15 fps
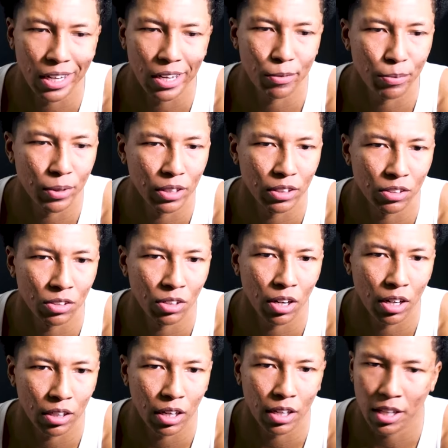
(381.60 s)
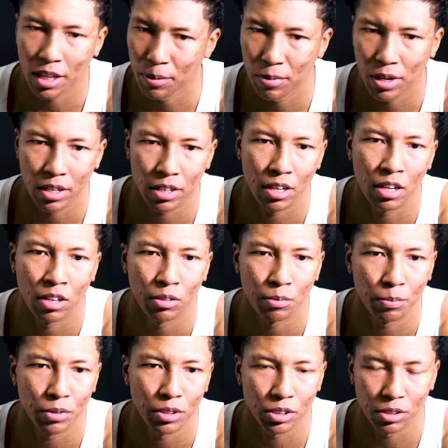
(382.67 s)
he's like 6'7",
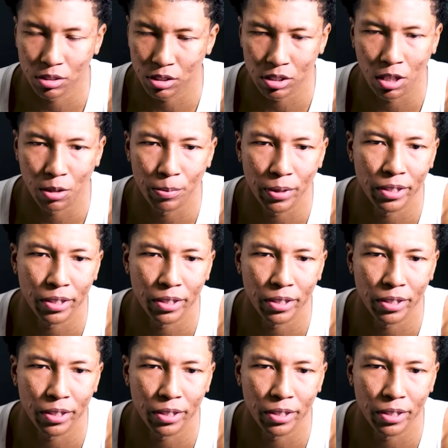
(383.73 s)
and